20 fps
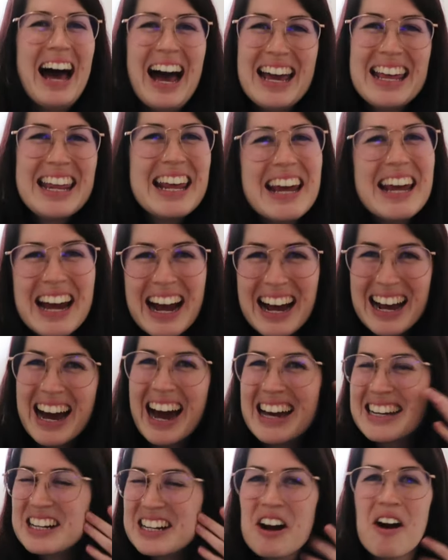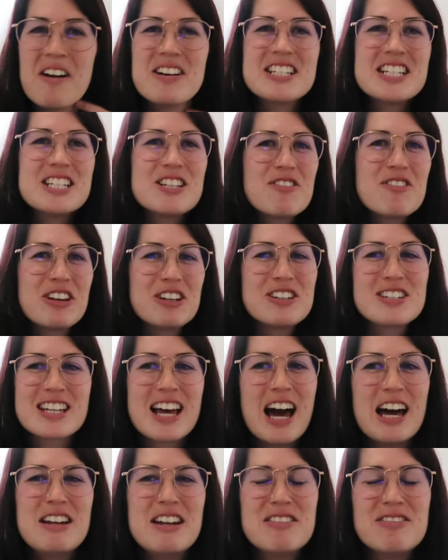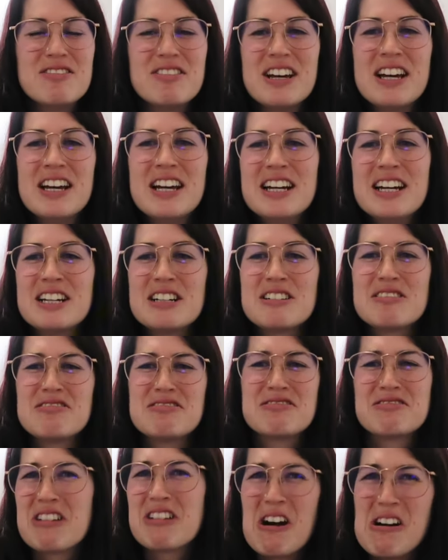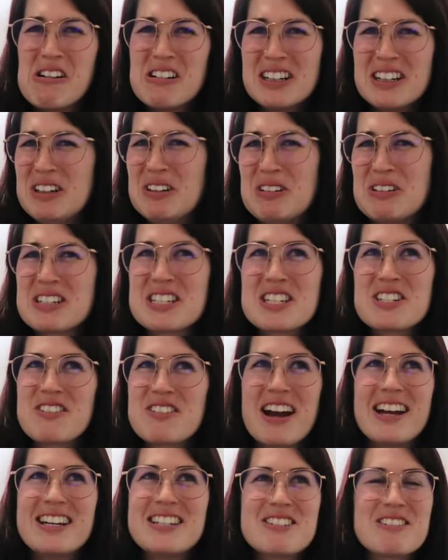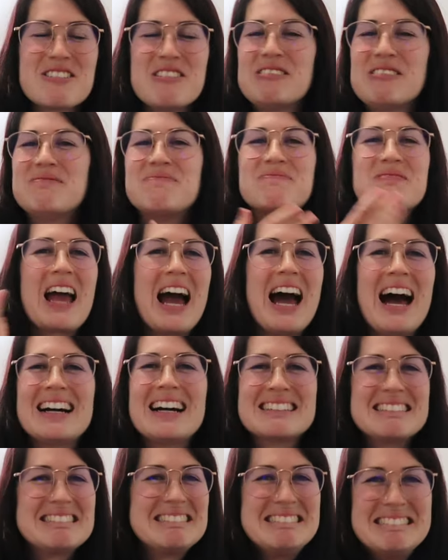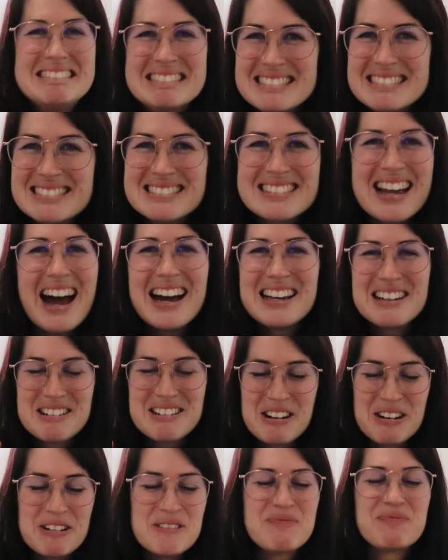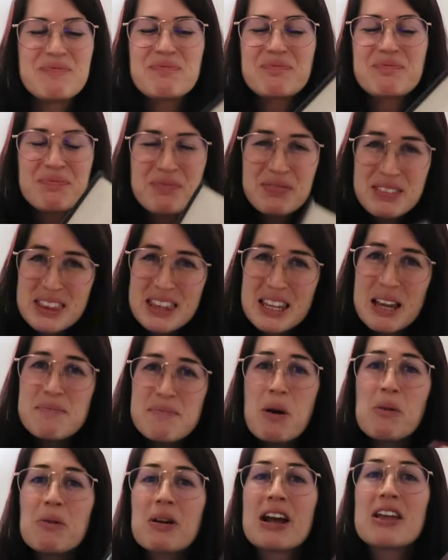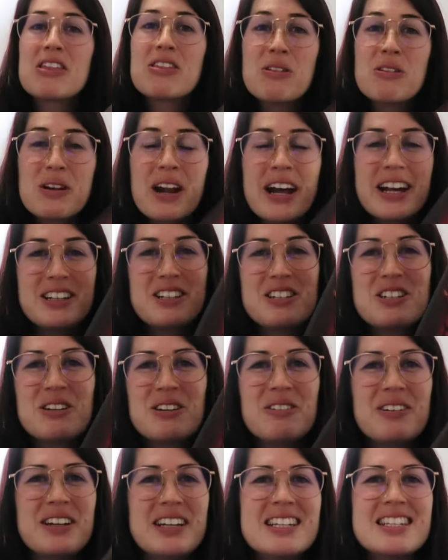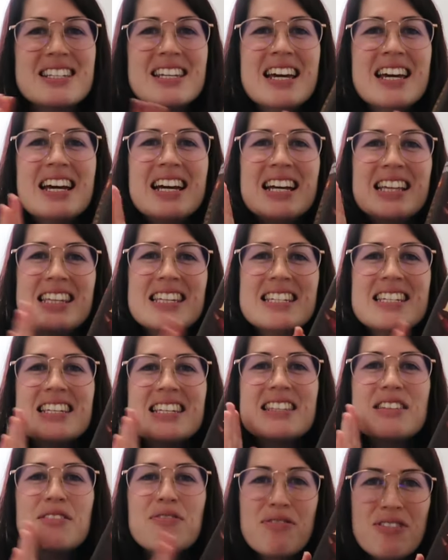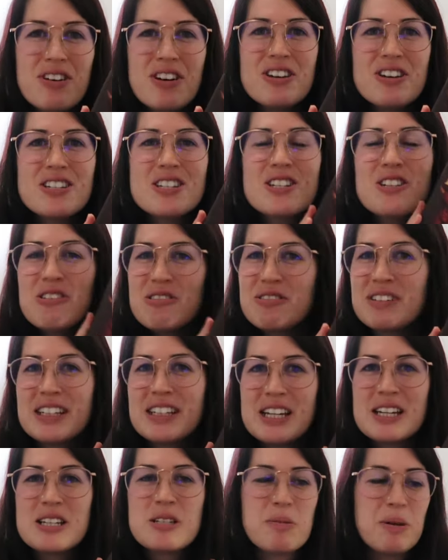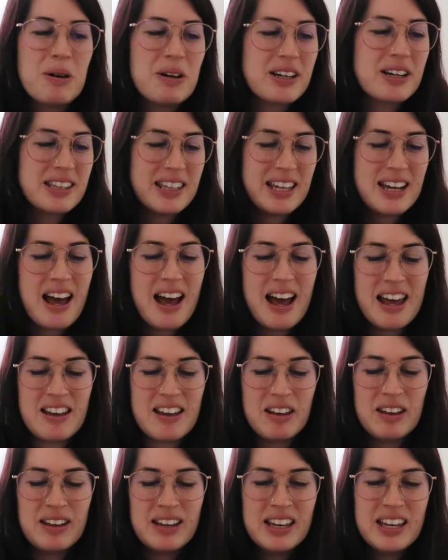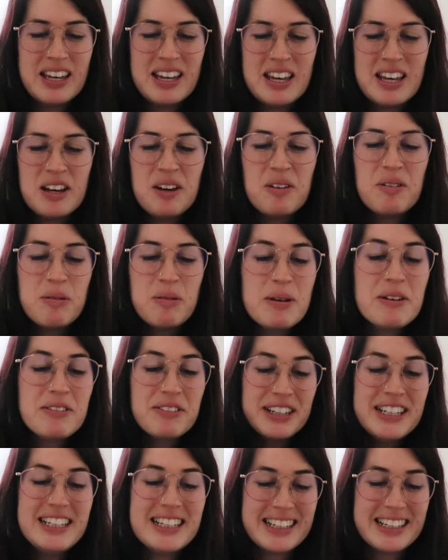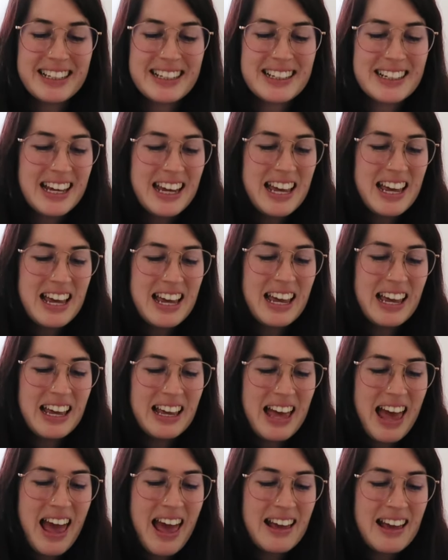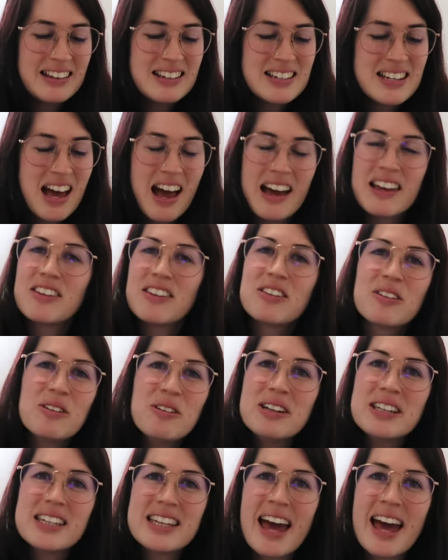I don't know, it just feels kind of wrong or strange, or I don't know, But what I thought I could do is, this is the first new release book that I will be reading, and I thought